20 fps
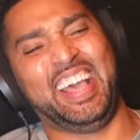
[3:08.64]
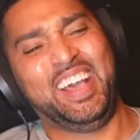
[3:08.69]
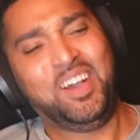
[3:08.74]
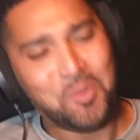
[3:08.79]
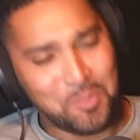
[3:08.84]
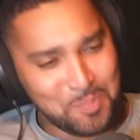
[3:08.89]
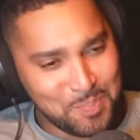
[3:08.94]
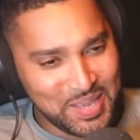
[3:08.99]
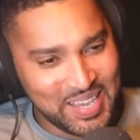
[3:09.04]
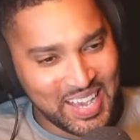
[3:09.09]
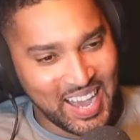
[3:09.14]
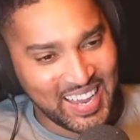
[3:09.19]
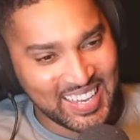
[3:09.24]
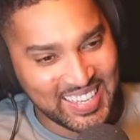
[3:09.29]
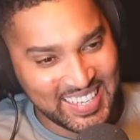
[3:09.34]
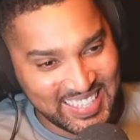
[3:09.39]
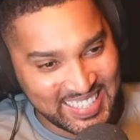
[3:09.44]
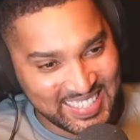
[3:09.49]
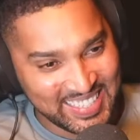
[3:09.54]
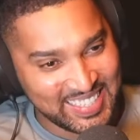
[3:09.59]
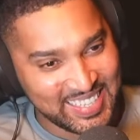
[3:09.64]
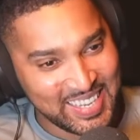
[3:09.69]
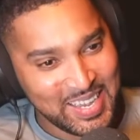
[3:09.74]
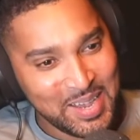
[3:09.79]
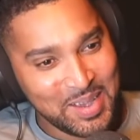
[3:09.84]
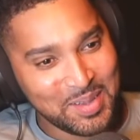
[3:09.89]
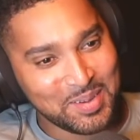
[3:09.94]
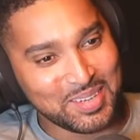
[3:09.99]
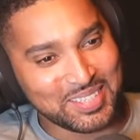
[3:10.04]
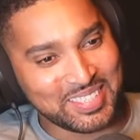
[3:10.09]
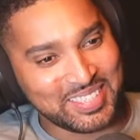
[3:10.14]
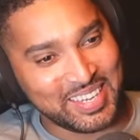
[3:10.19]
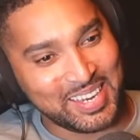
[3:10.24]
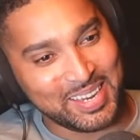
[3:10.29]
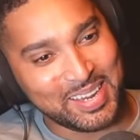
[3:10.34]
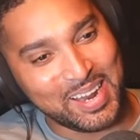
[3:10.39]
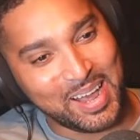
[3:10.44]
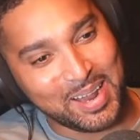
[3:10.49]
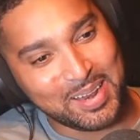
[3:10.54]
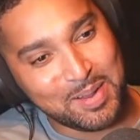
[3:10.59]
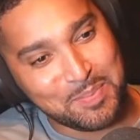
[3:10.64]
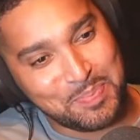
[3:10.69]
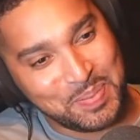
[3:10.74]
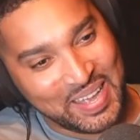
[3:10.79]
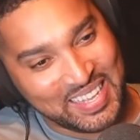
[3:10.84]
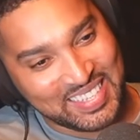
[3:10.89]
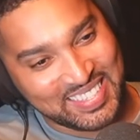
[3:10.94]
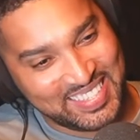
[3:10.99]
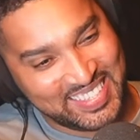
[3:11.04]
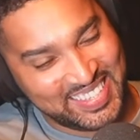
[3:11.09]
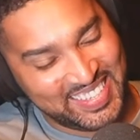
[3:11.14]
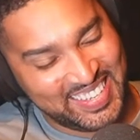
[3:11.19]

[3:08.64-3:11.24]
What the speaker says: Me undies. Yeah. I'm not selling underpants.